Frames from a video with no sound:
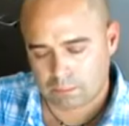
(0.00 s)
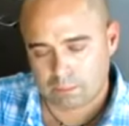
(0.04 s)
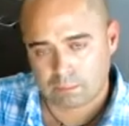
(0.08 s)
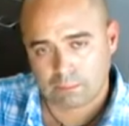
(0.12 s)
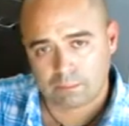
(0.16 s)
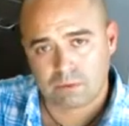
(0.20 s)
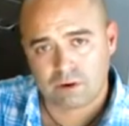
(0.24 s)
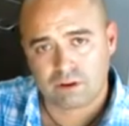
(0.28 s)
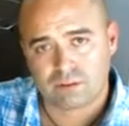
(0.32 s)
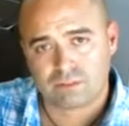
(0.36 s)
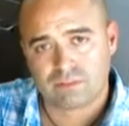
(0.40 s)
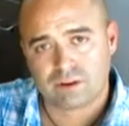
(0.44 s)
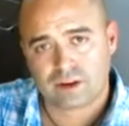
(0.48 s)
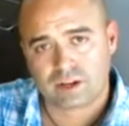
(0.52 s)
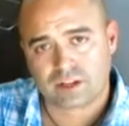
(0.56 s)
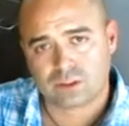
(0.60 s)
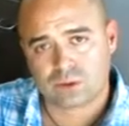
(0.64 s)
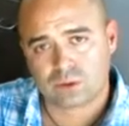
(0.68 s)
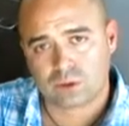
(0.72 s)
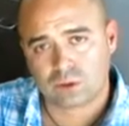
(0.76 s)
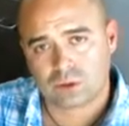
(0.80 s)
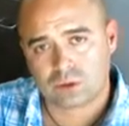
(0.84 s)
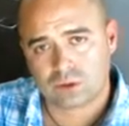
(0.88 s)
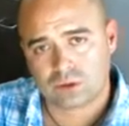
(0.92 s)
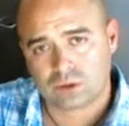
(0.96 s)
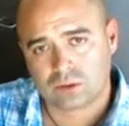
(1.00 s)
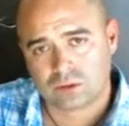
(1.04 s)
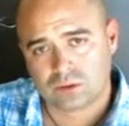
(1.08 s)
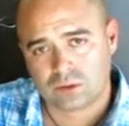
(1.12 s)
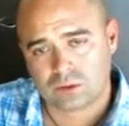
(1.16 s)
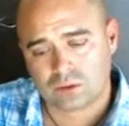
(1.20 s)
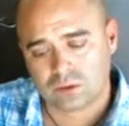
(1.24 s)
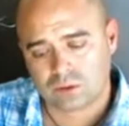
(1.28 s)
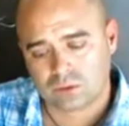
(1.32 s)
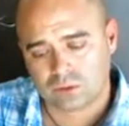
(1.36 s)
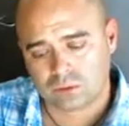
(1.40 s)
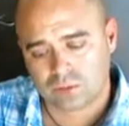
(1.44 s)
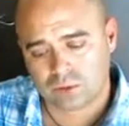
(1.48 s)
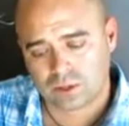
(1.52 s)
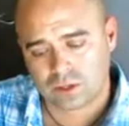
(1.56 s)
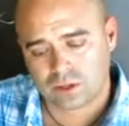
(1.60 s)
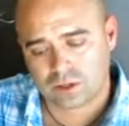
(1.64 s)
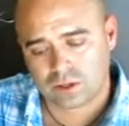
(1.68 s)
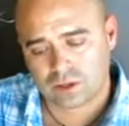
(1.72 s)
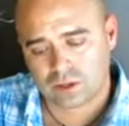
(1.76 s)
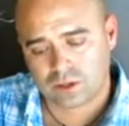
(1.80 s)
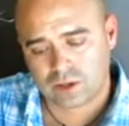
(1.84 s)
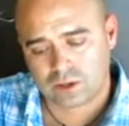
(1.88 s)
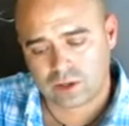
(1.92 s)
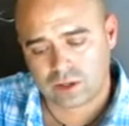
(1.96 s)
Perfecto. Ready to
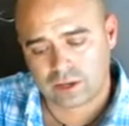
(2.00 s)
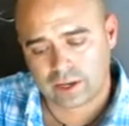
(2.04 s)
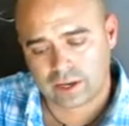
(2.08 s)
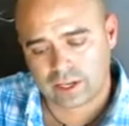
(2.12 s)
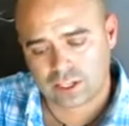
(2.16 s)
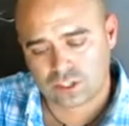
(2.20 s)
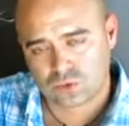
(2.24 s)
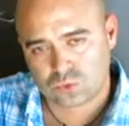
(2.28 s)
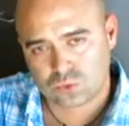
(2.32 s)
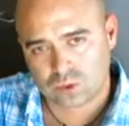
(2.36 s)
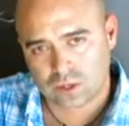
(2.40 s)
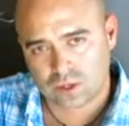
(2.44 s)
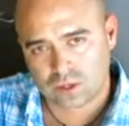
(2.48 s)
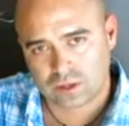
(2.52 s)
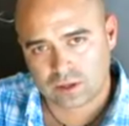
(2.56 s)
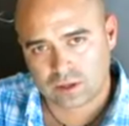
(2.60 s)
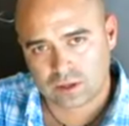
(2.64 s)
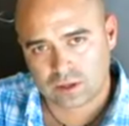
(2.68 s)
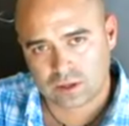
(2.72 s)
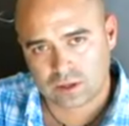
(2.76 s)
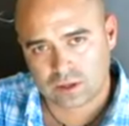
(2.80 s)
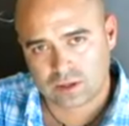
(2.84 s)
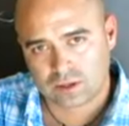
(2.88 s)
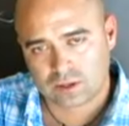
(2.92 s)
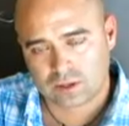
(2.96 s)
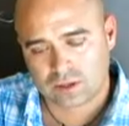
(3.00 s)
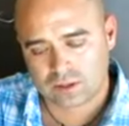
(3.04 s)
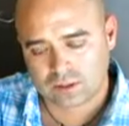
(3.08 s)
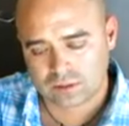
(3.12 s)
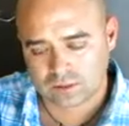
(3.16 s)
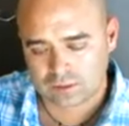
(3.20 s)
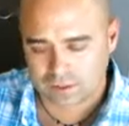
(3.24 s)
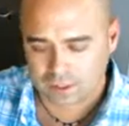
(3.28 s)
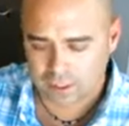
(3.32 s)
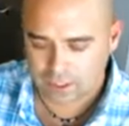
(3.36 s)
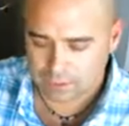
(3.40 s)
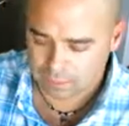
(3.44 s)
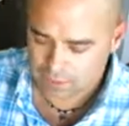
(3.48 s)
go to the next one. Keep